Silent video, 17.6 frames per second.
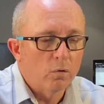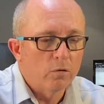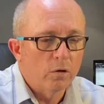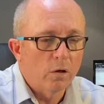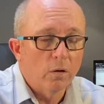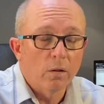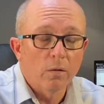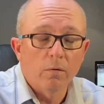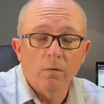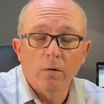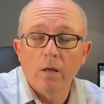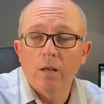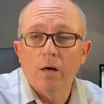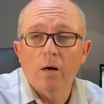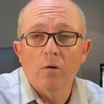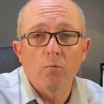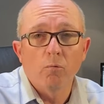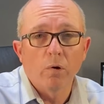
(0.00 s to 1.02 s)
So in
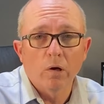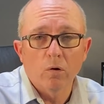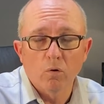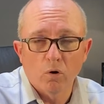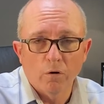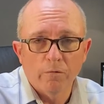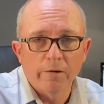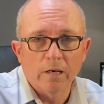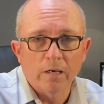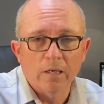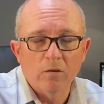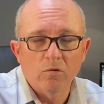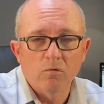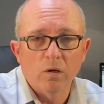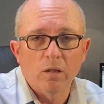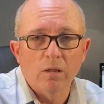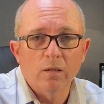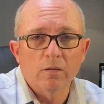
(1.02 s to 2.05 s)
our record of our
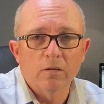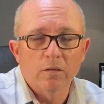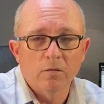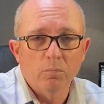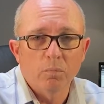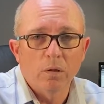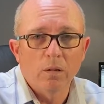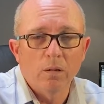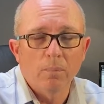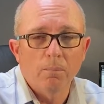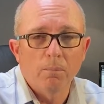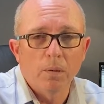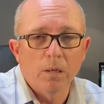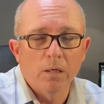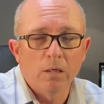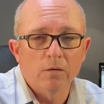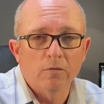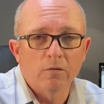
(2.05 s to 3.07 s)
country, this has been the
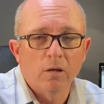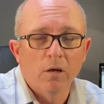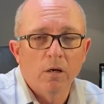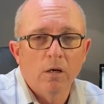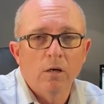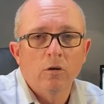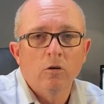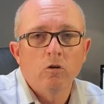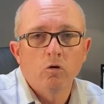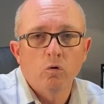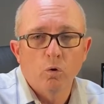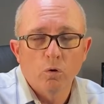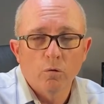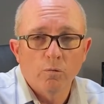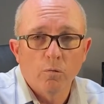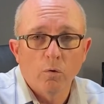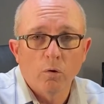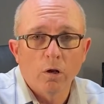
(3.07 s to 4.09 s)
biggest
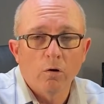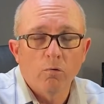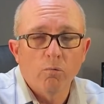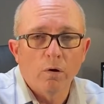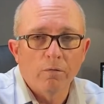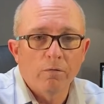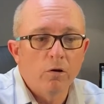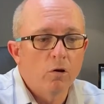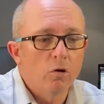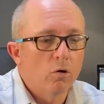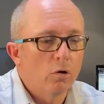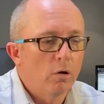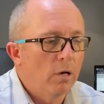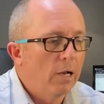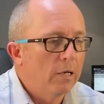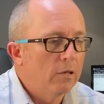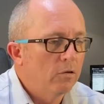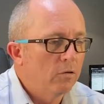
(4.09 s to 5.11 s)
shortfall on revenue
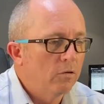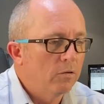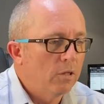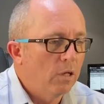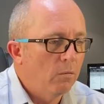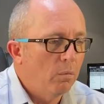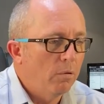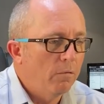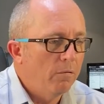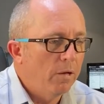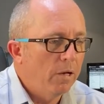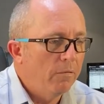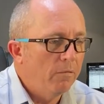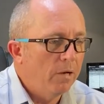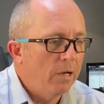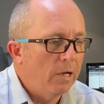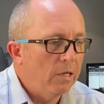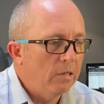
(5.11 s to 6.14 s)
collections that we've
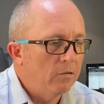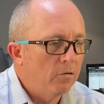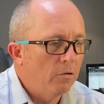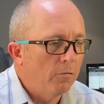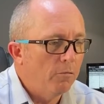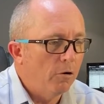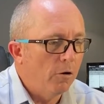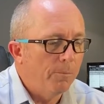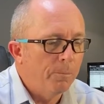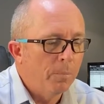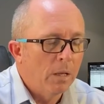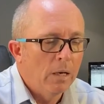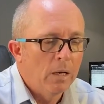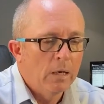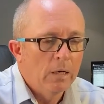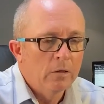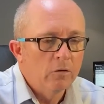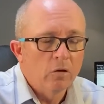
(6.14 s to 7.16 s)
ever had so far.
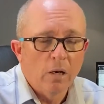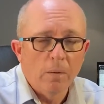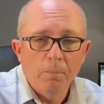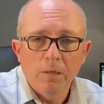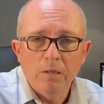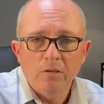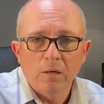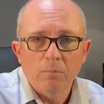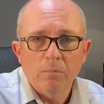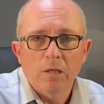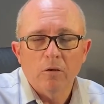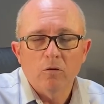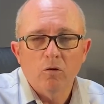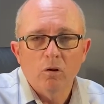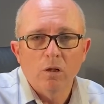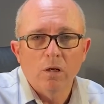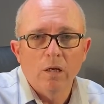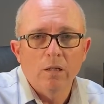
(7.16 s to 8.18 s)
So let me jump down
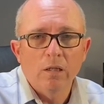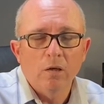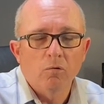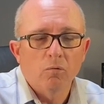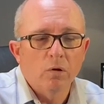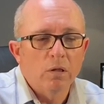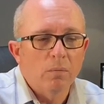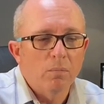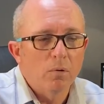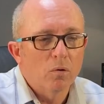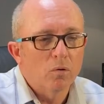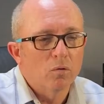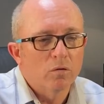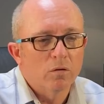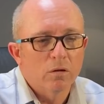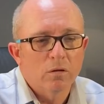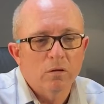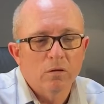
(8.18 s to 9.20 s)
to the nitty gritty because
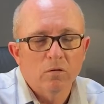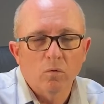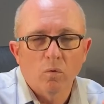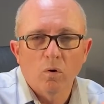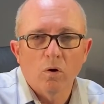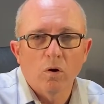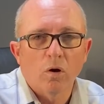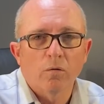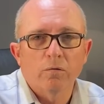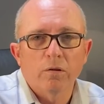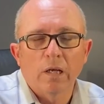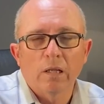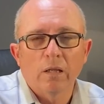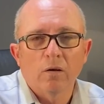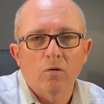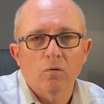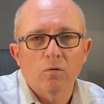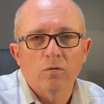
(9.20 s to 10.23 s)
this is all a lot of
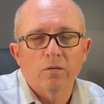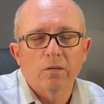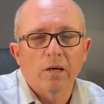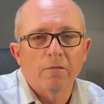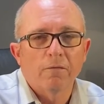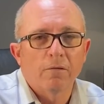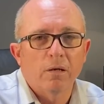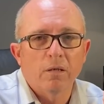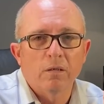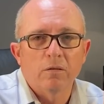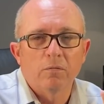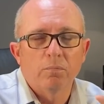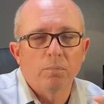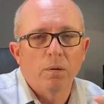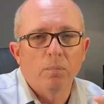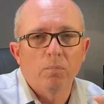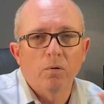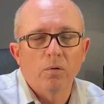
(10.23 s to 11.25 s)
technical stuff and it's
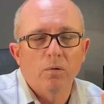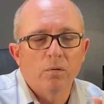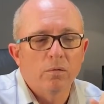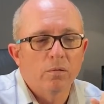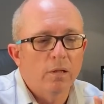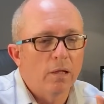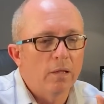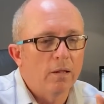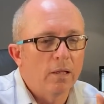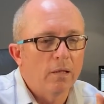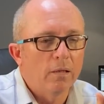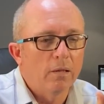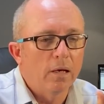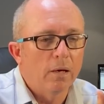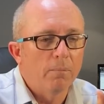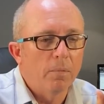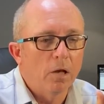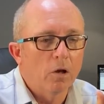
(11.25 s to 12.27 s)
people that, that
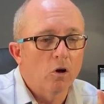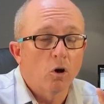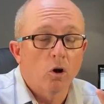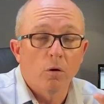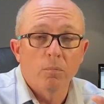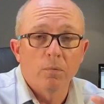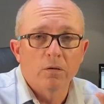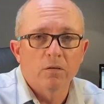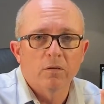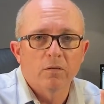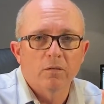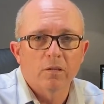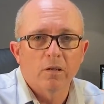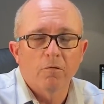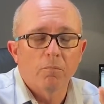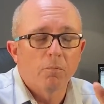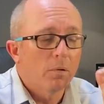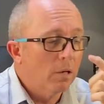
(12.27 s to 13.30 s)
um, economists and
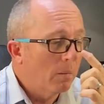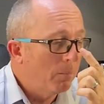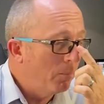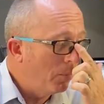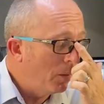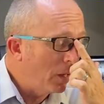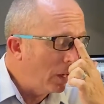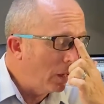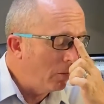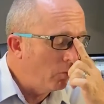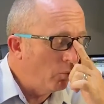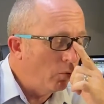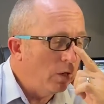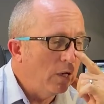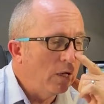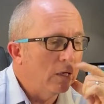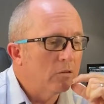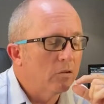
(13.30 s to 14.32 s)
stuff can, can get
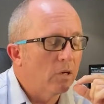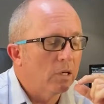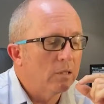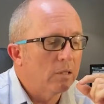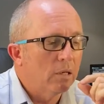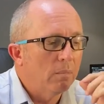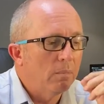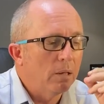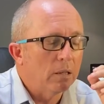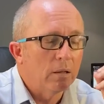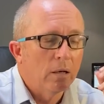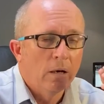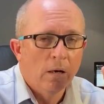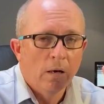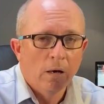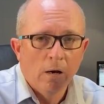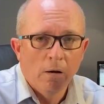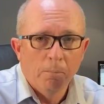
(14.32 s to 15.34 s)
really excited about.
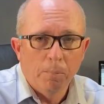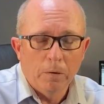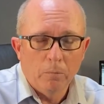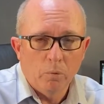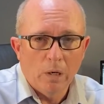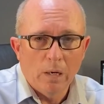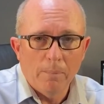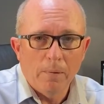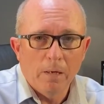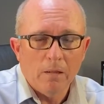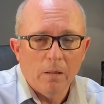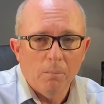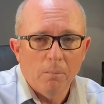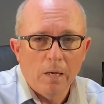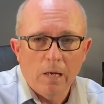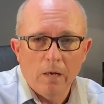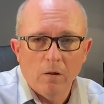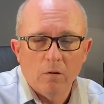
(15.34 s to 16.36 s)
But what about the
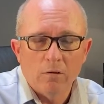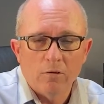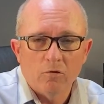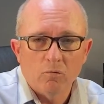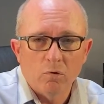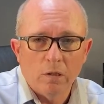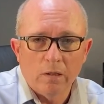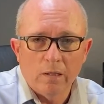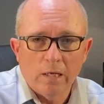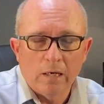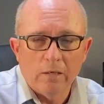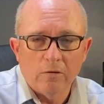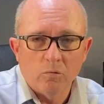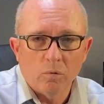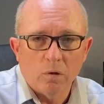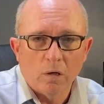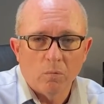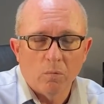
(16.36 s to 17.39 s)
man on the street? That is
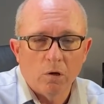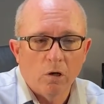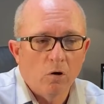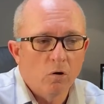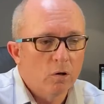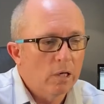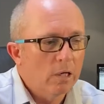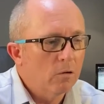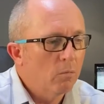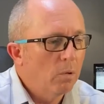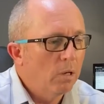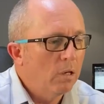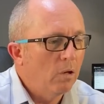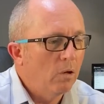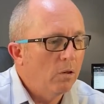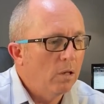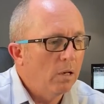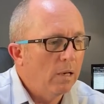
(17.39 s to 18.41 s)
what I want to look at
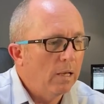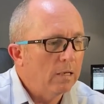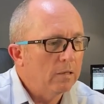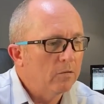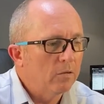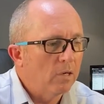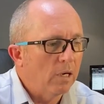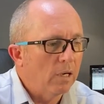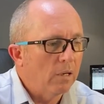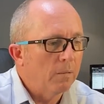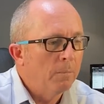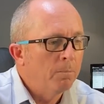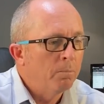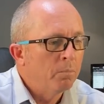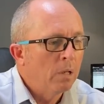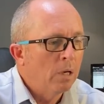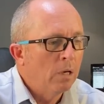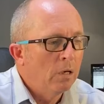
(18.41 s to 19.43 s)
quickly on the next slide.
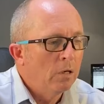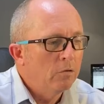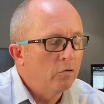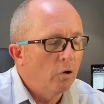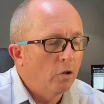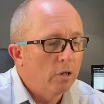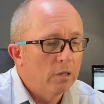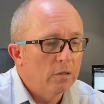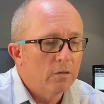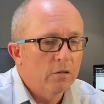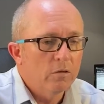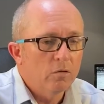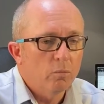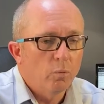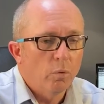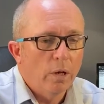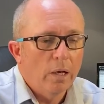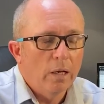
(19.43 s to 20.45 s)
So this is
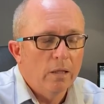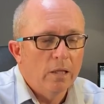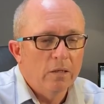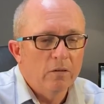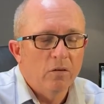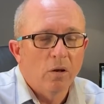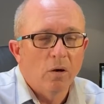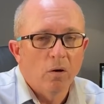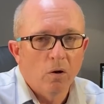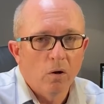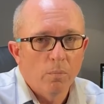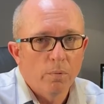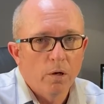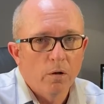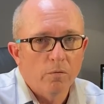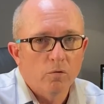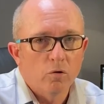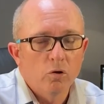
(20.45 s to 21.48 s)
where there's a little bit
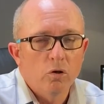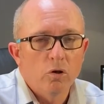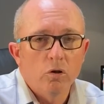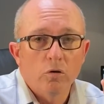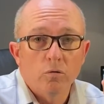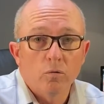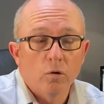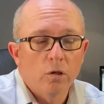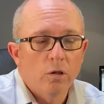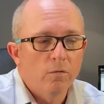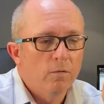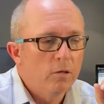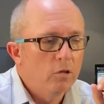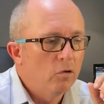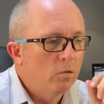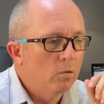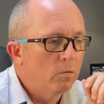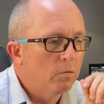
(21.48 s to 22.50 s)
of good news for
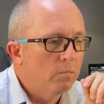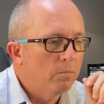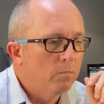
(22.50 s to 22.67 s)
individuals.